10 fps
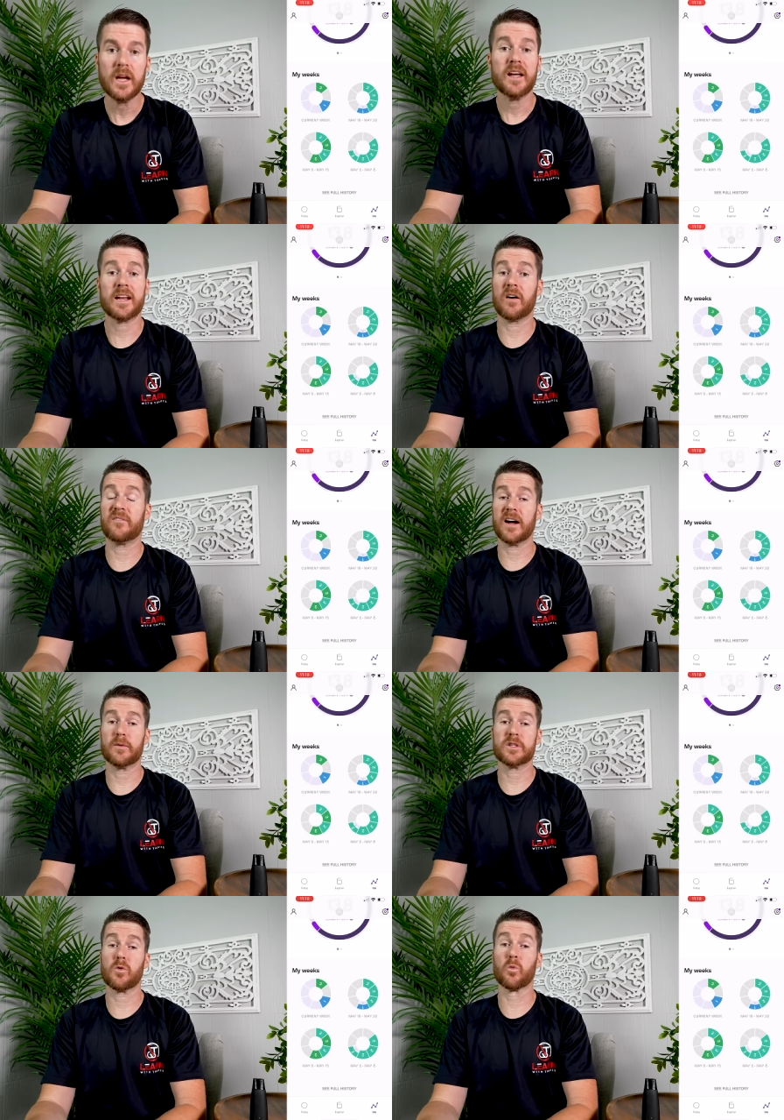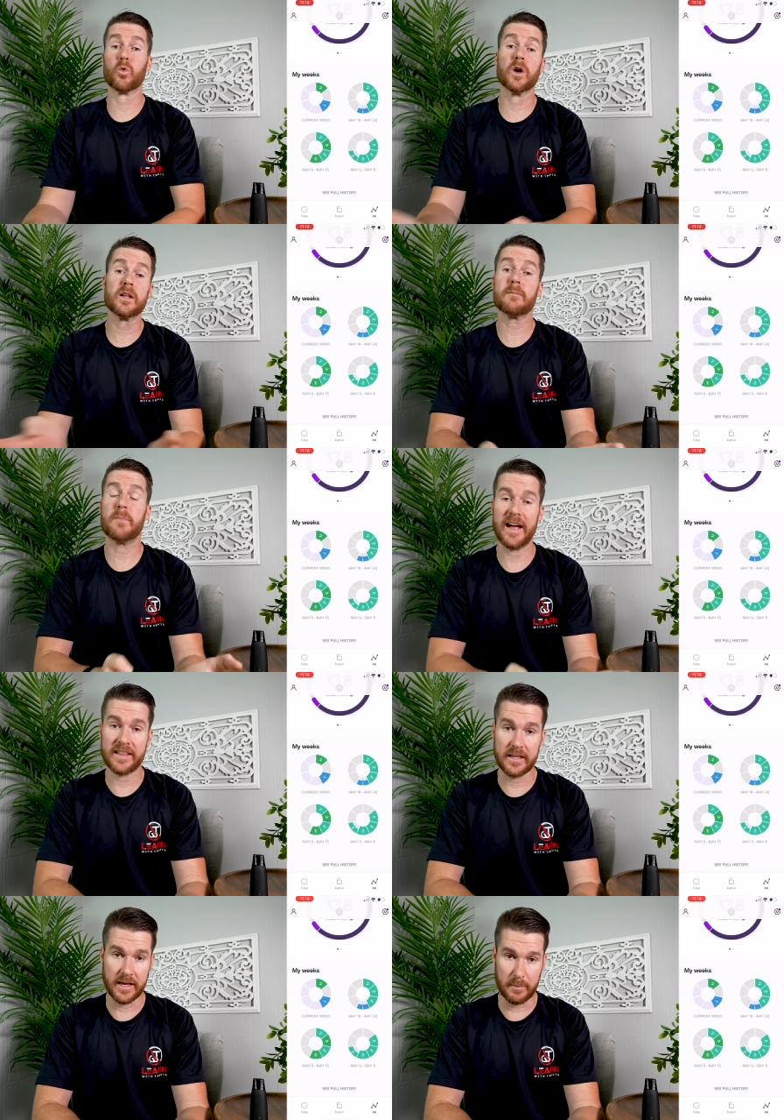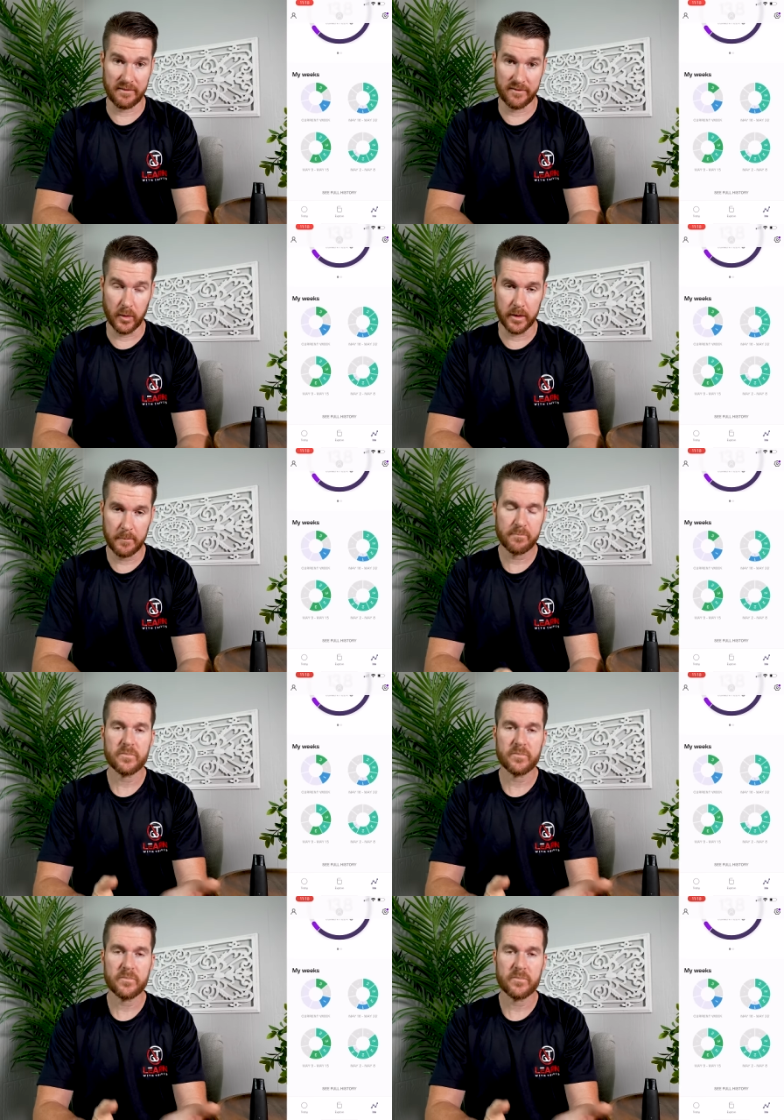Now, if I was really bad the night before,